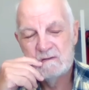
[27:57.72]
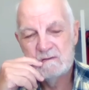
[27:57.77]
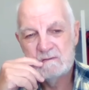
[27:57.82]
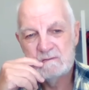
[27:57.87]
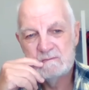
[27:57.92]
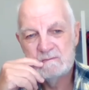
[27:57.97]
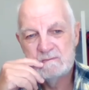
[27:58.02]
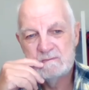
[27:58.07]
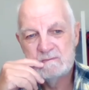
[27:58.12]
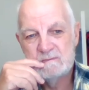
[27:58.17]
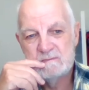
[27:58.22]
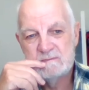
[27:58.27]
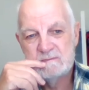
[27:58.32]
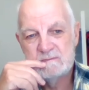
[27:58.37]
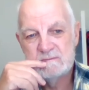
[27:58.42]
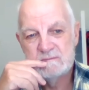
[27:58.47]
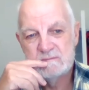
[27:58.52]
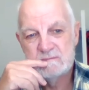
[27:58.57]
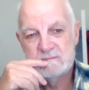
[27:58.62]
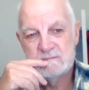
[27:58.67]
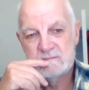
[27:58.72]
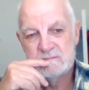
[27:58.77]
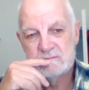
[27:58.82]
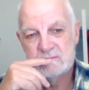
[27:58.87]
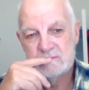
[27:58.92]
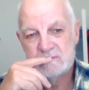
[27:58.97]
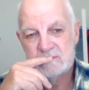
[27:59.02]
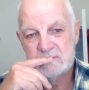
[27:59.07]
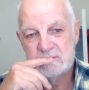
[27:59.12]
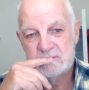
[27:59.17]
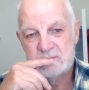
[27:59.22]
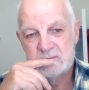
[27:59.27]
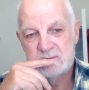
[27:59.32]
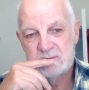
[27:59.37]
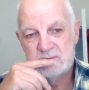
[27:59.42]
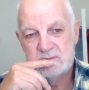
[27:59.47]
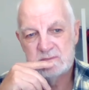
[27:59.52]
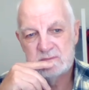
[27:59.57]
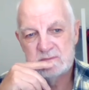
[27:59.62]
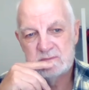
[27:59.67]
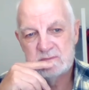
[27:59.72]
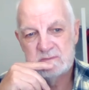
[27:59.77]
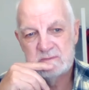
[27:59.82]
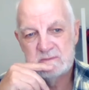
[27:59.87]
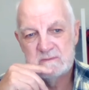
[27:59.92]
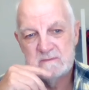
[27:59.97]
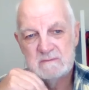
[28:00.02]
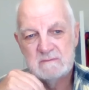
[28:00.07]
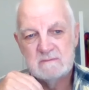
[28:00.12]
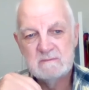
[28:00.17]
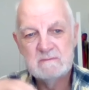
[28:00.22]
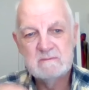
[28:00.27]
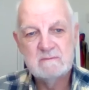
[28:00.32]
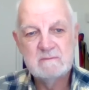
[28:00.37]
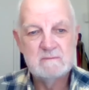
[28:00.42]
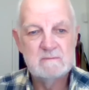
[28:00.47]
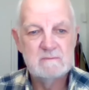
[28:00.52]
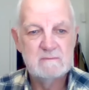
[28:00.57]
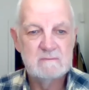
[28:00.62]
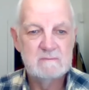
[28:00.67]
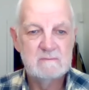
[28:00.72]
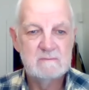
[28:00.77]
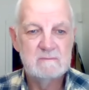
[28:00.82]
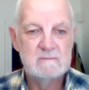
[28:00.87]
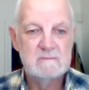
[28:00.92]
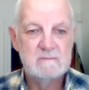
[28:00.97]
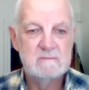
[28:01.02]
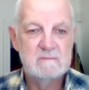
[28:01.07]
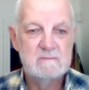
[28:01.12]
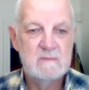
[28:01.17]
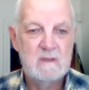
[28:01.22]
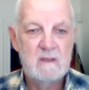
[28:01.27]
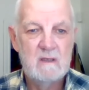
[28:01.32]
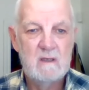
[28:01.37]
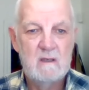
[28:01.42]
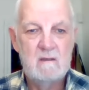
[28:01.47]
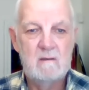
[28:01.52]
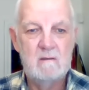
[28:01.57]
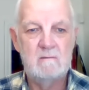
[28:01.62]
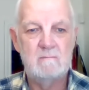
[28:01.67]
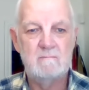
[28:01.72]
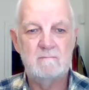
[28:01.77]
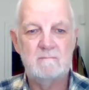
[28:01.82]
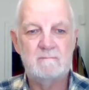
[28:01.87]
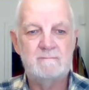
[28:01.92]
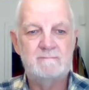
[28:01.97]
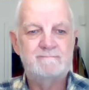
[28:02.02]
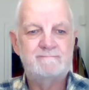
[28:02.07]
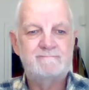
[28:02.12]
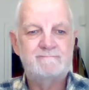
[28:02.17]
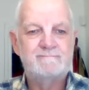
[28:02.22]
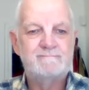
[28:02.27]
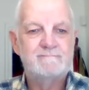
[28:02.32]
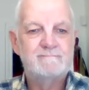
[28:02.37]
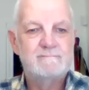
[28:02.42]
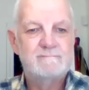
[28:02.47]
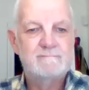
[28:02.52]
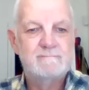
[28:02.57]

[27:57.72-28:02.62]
[no speech]